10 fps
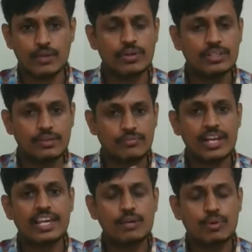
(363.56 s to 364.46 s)
Even the
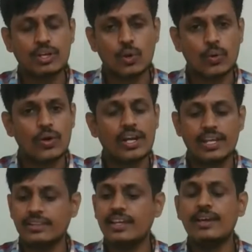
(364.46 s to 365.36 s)
file can be downloaded
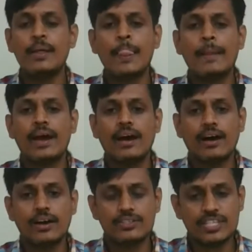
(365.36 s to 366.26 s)
in the
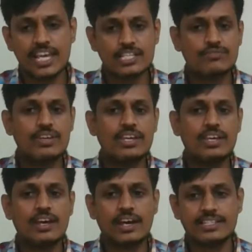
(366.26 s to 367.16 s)

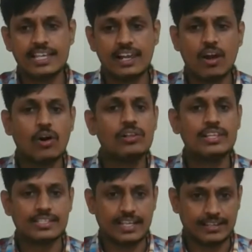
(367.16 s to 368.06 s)
CSV, Excel, all
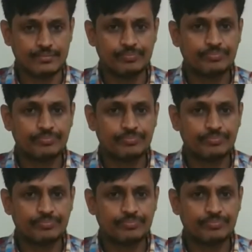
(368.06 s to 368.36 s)
these things.